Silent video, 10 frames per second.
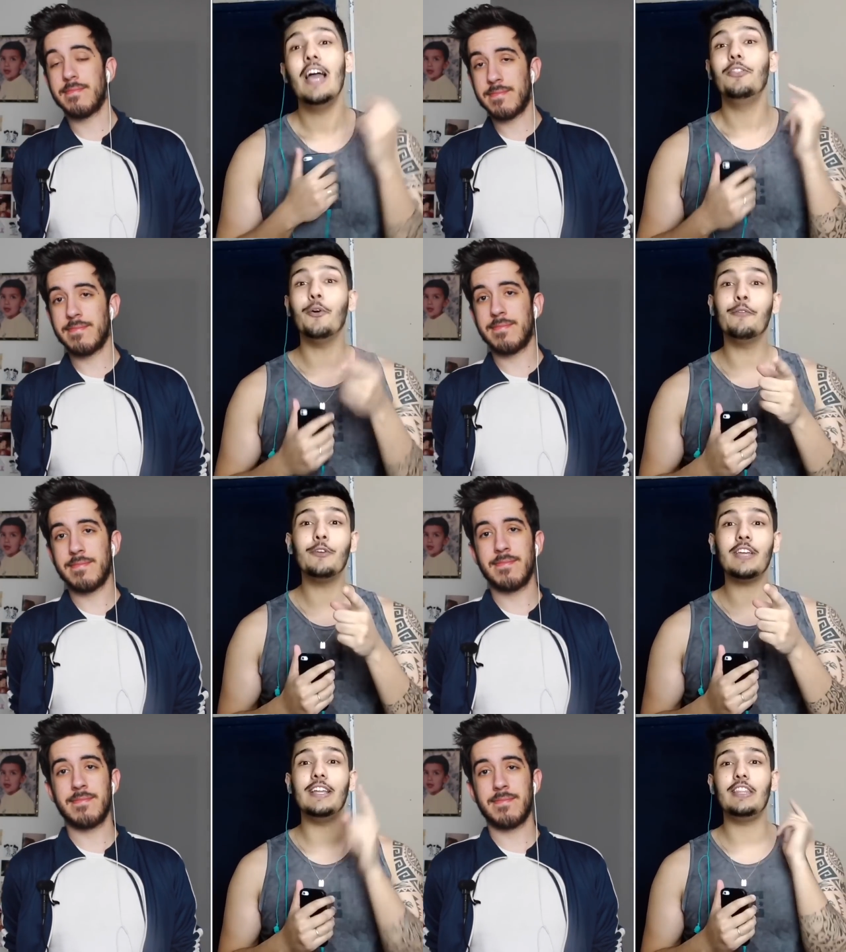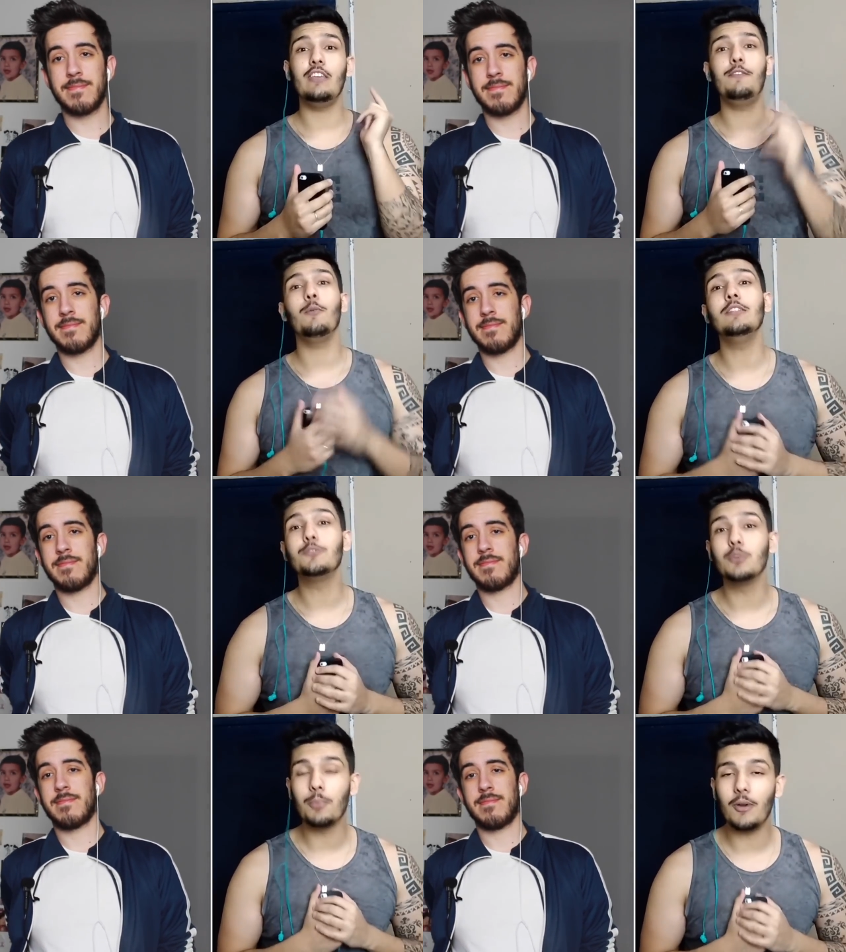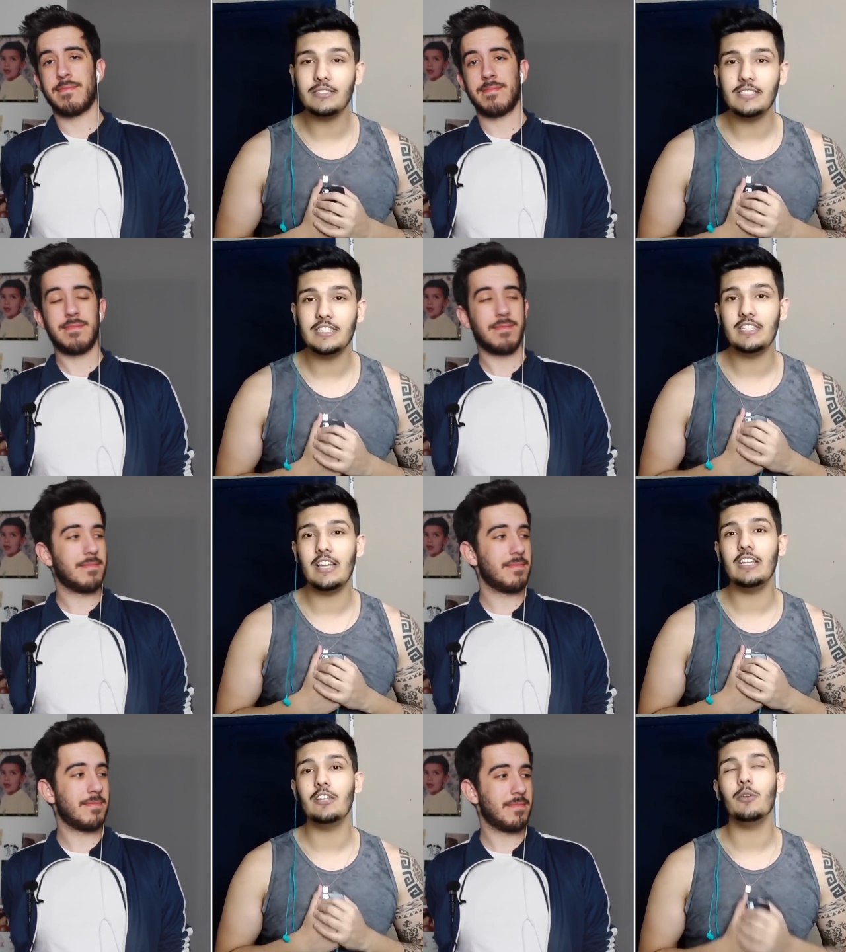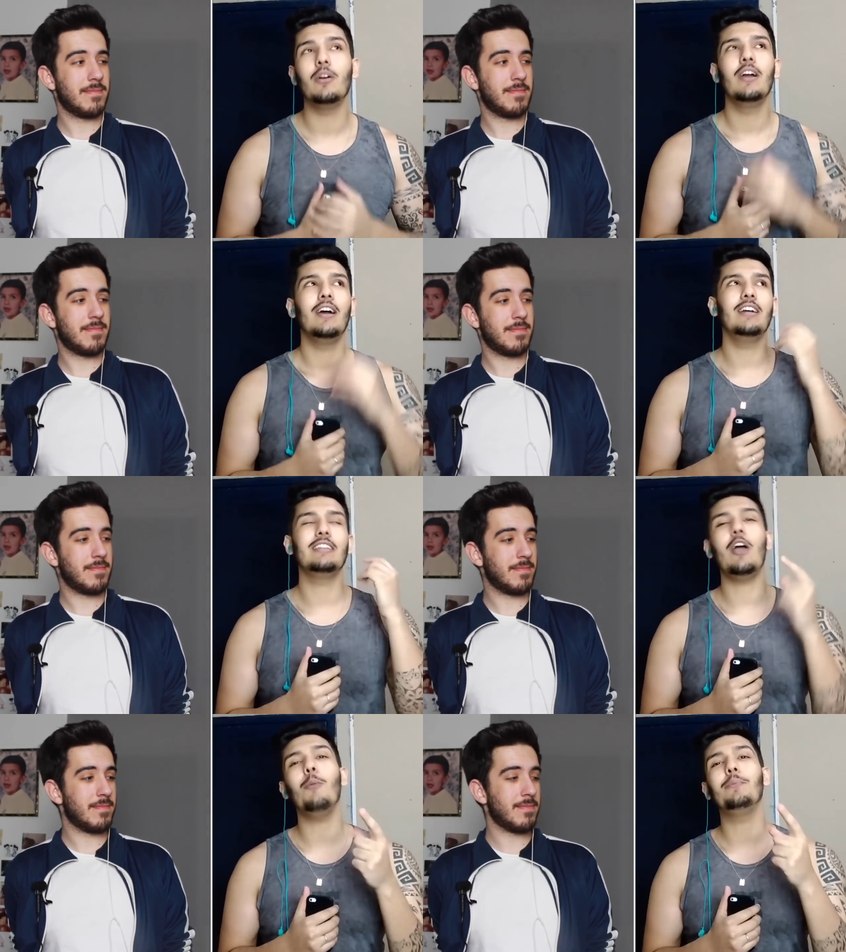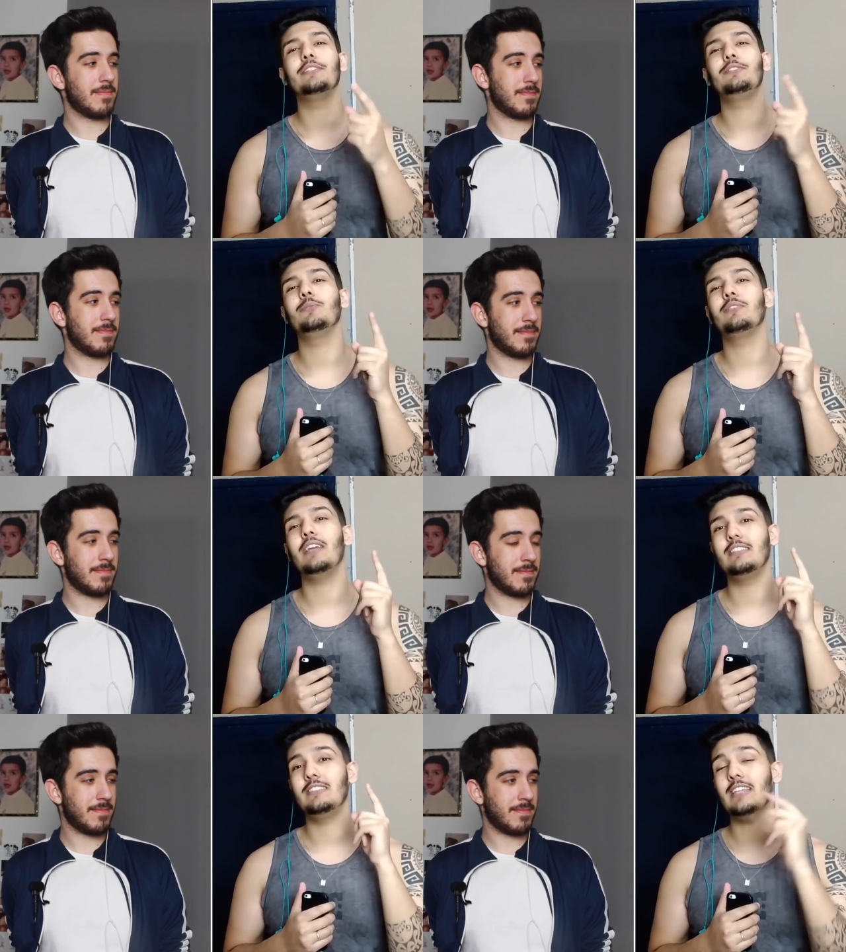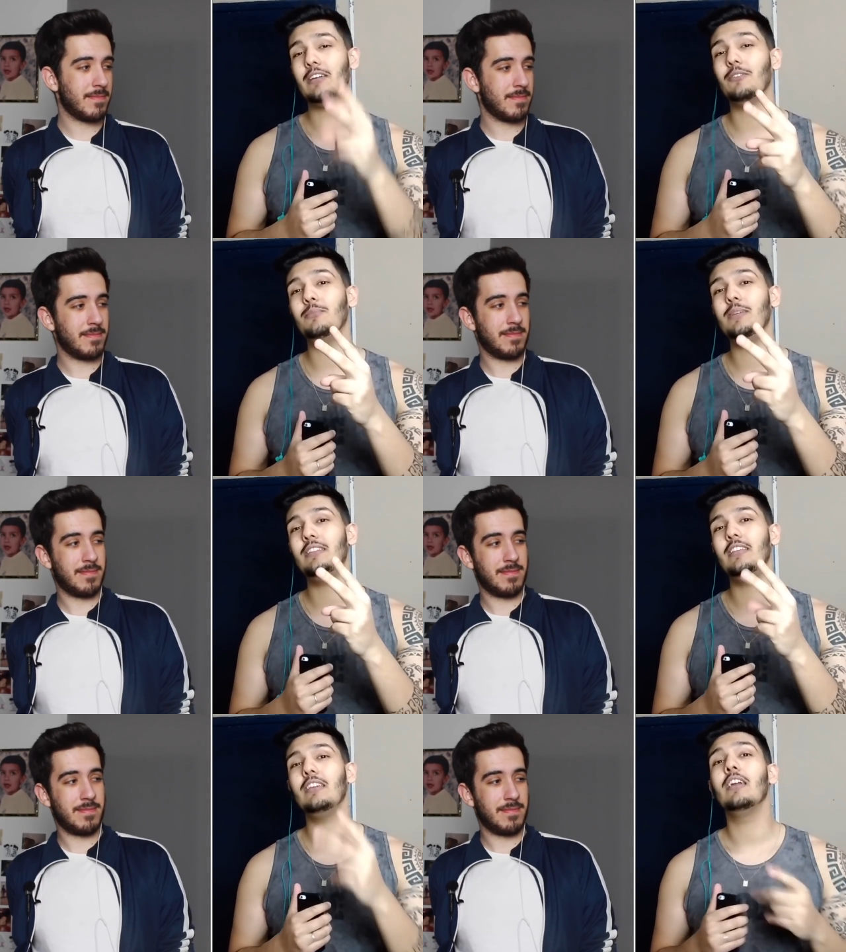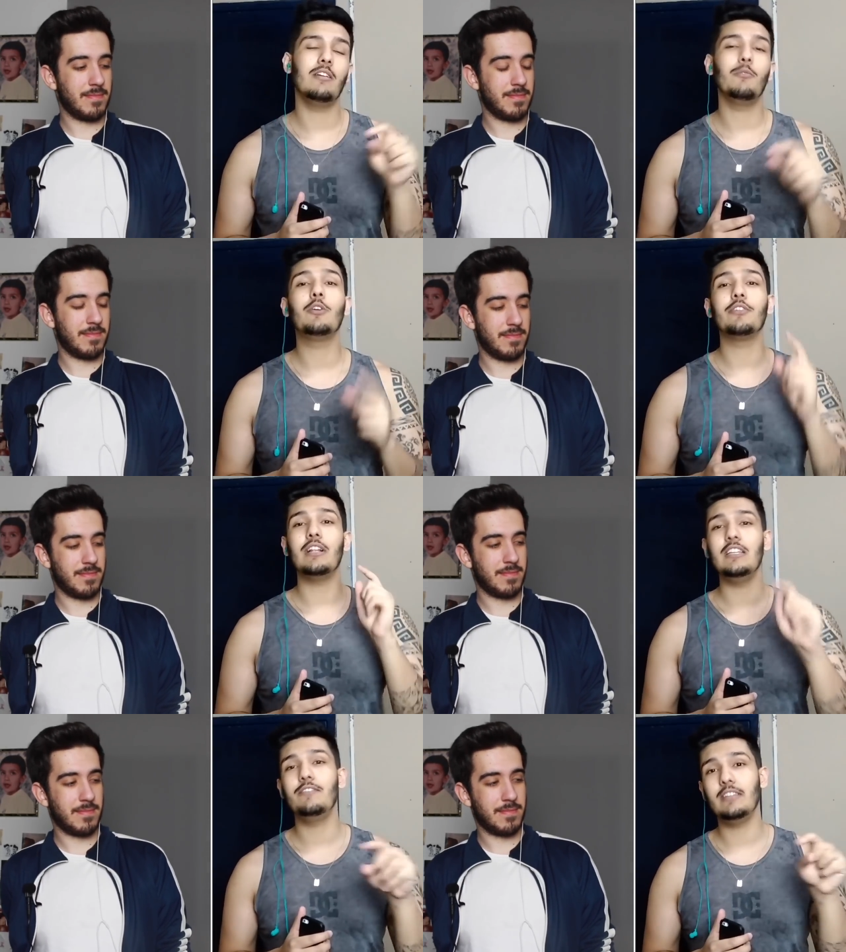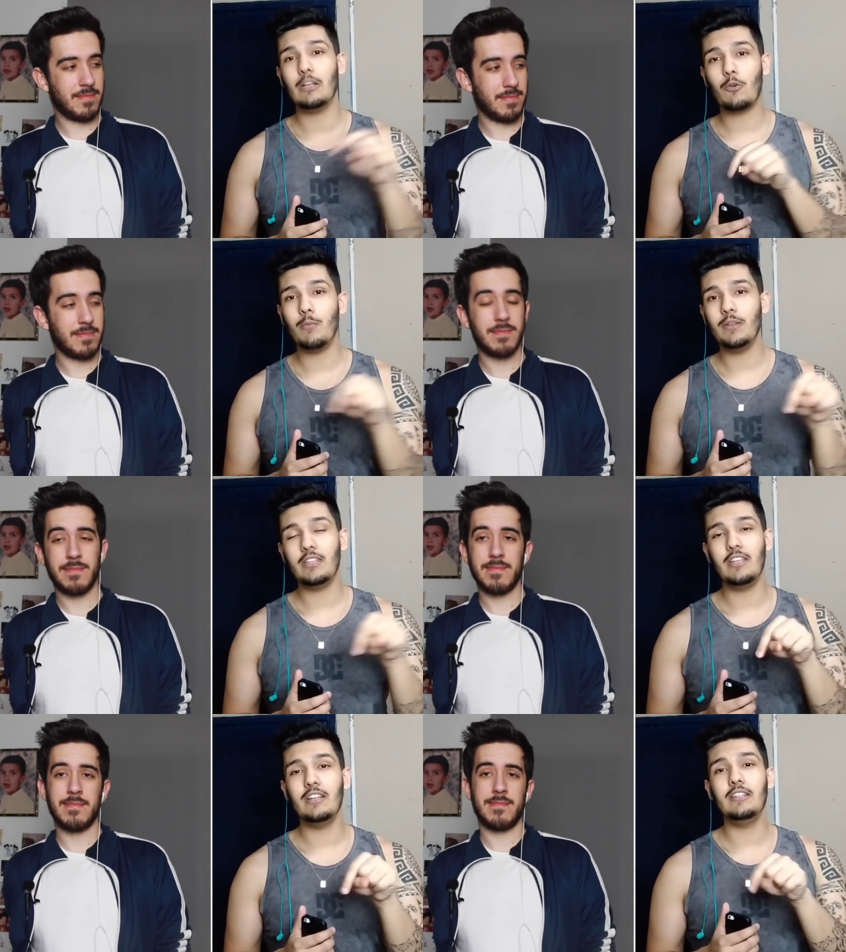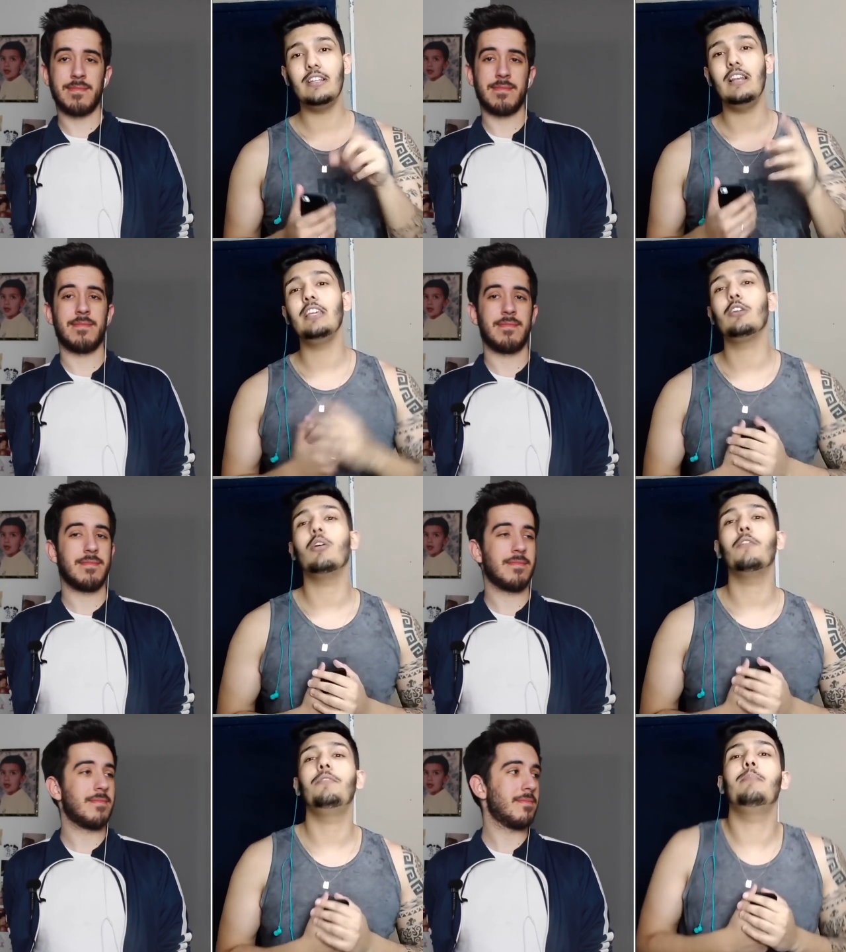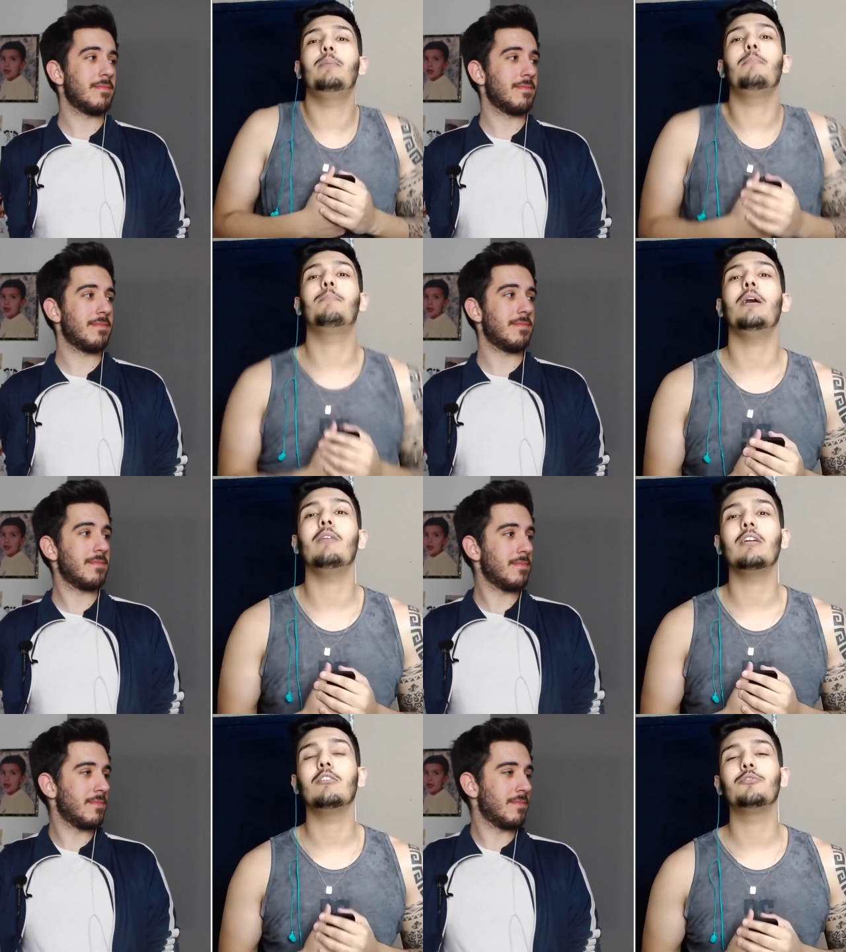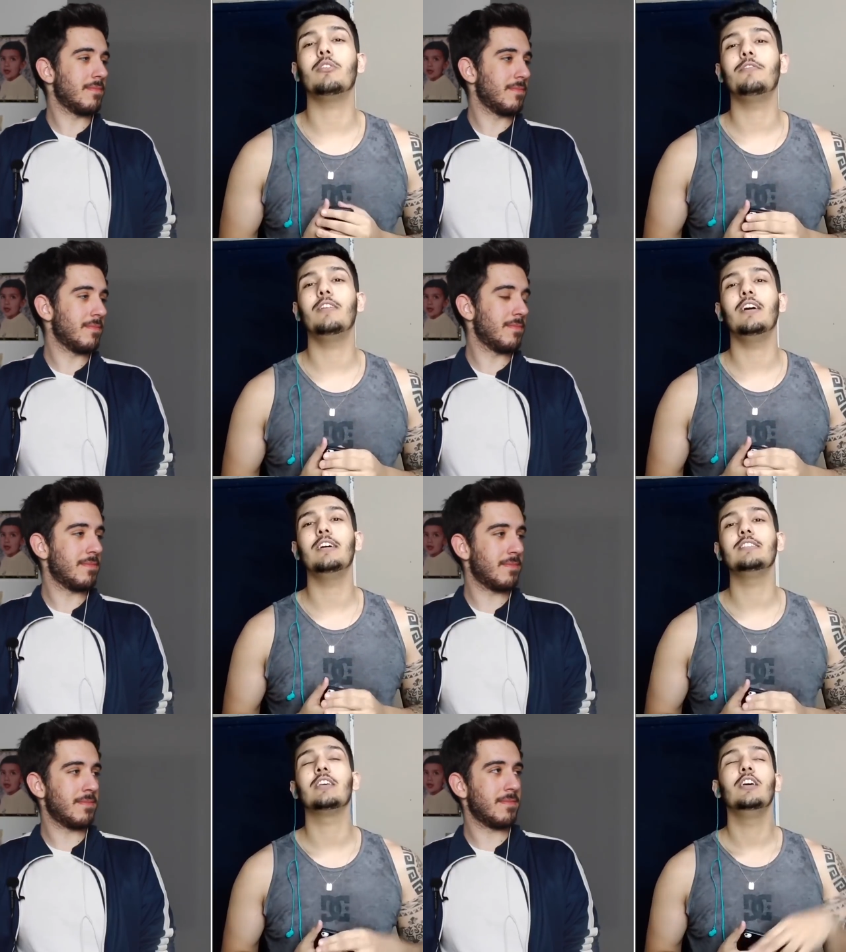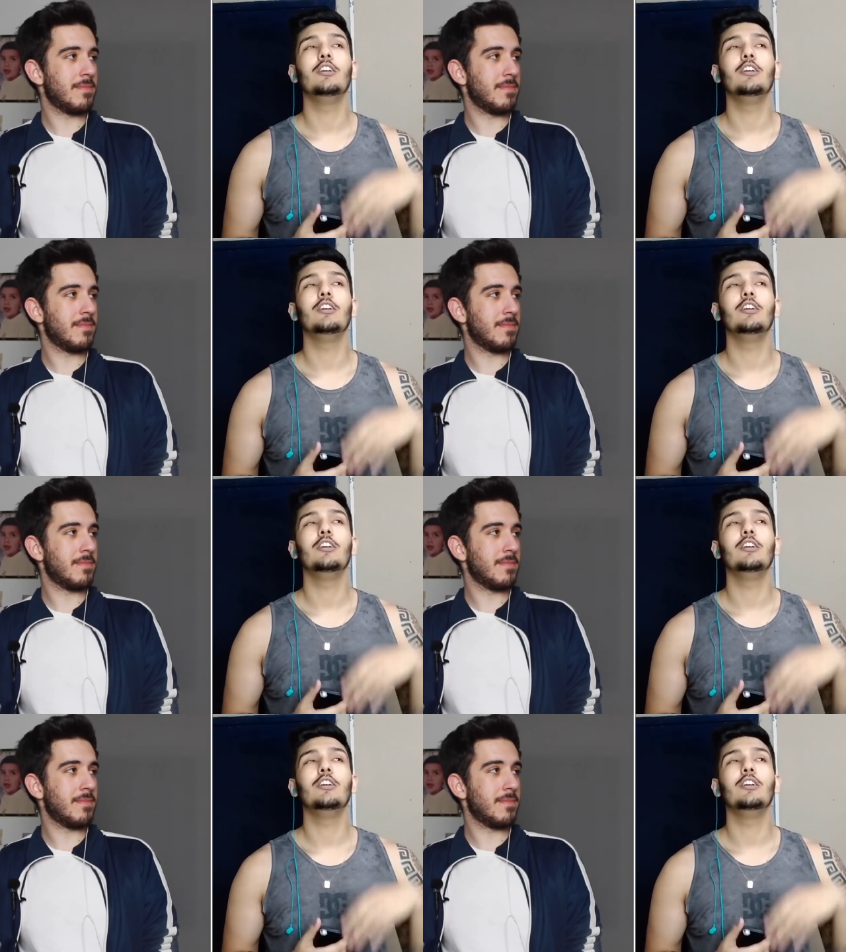Speaker 1: Don't forget, if you want to support this channel and help us with that second meeting, we're gonna leave in the comment here the link of the PayPal account of us,